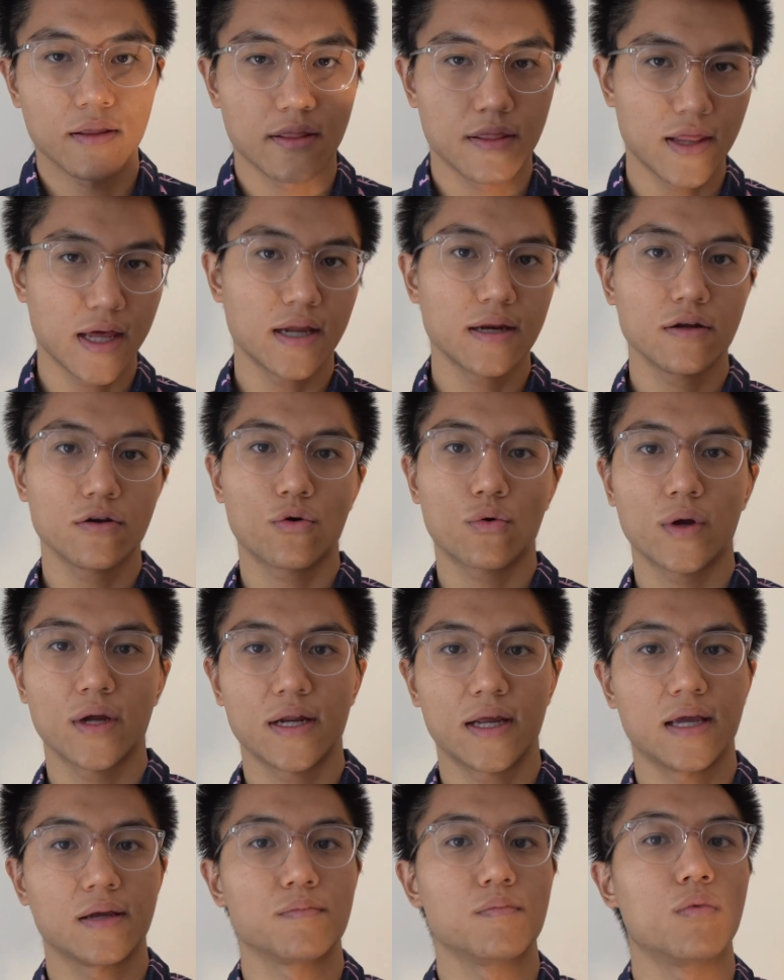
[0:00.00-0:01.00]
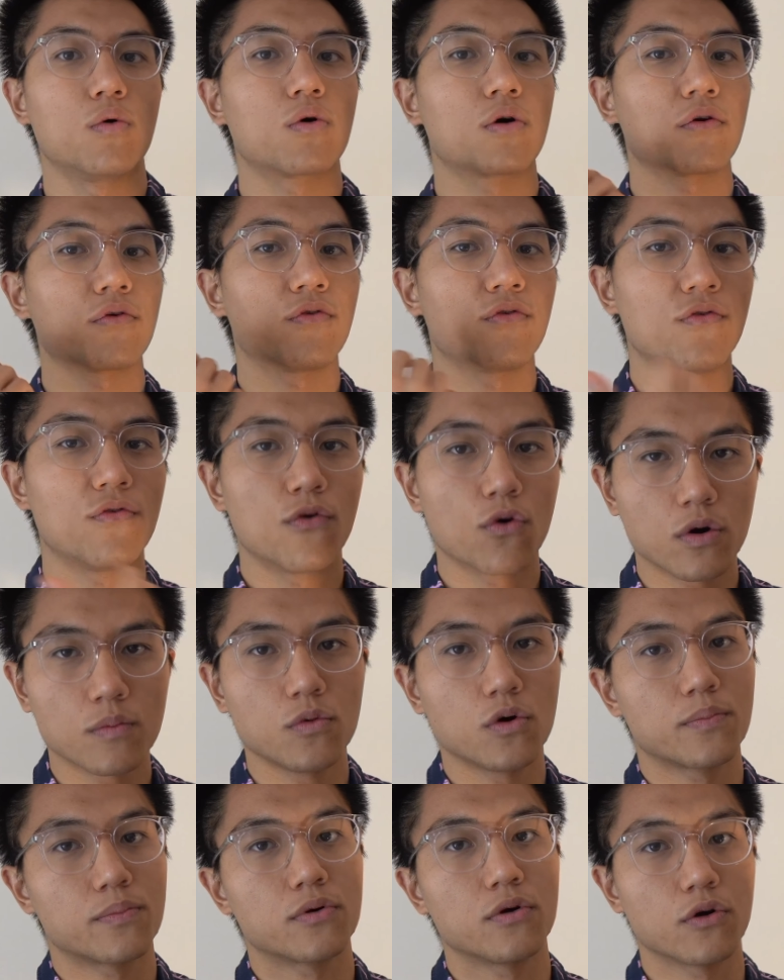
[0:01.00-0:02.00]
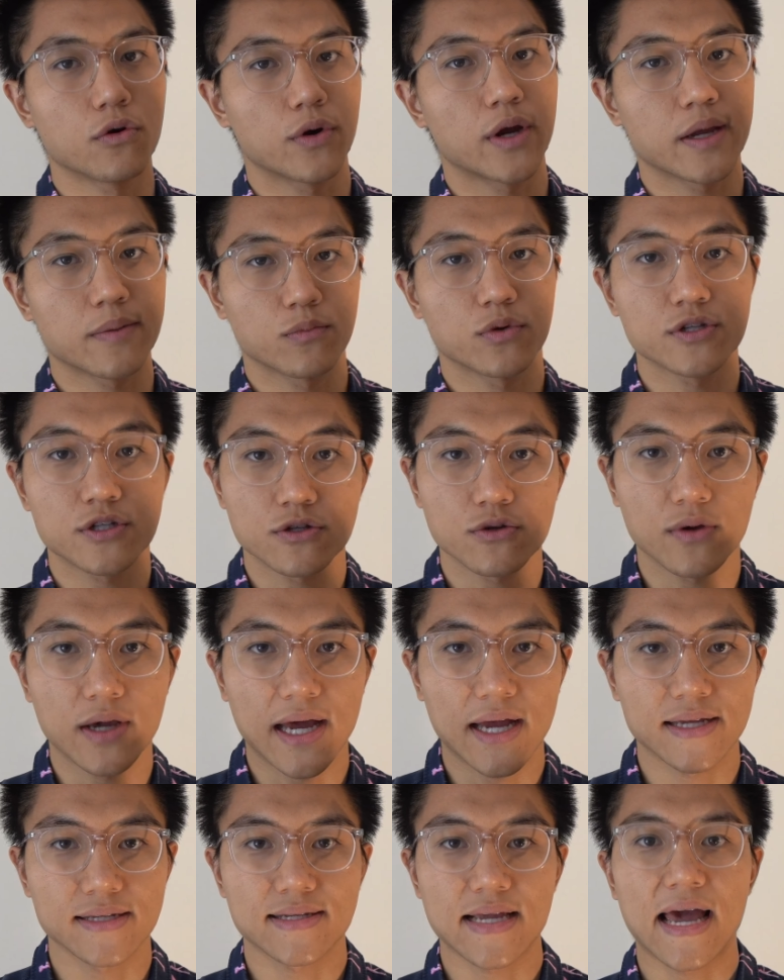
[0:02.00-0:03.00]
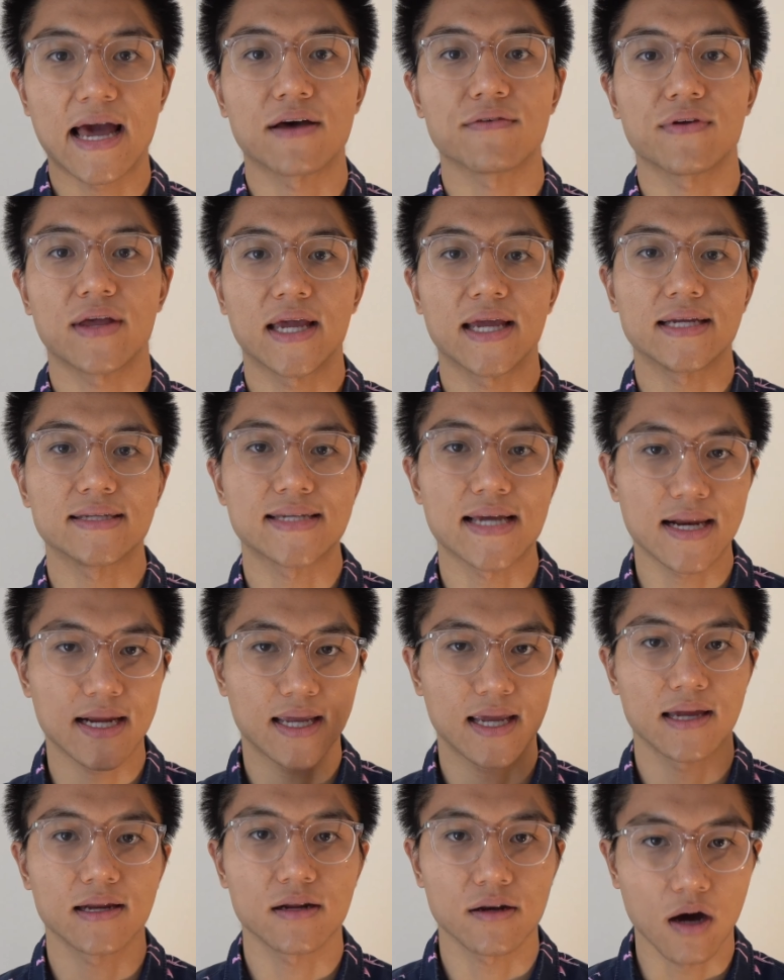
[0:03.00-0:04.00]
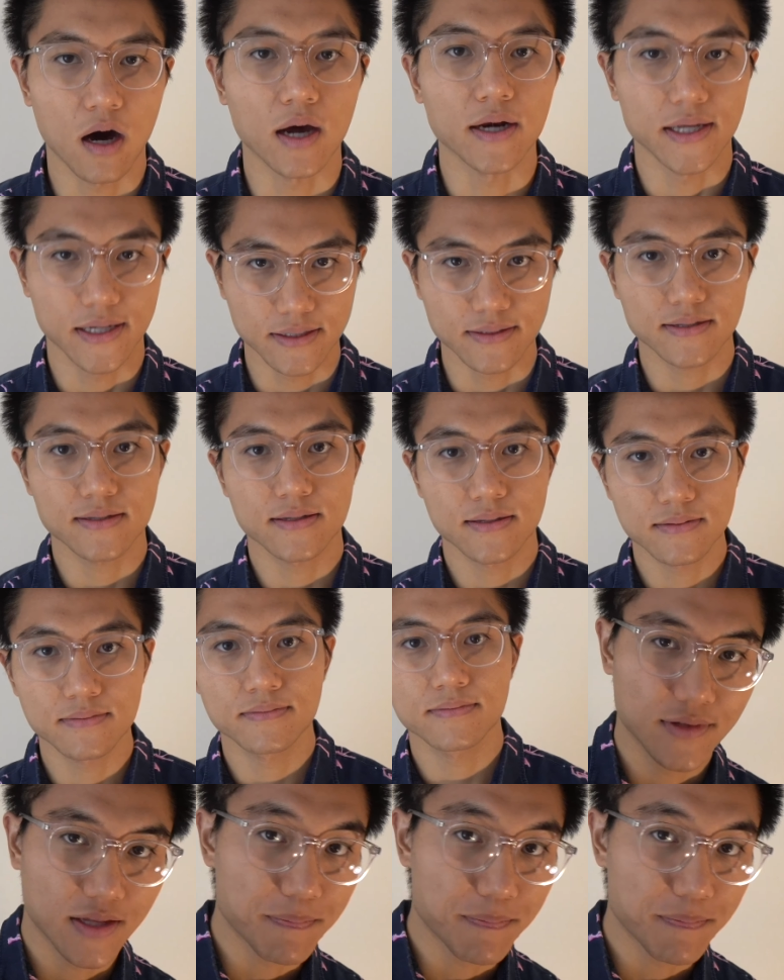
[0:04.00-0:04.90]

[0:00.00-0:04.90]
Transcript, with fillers: Then create a more formal program once you guys have a dedicated audience.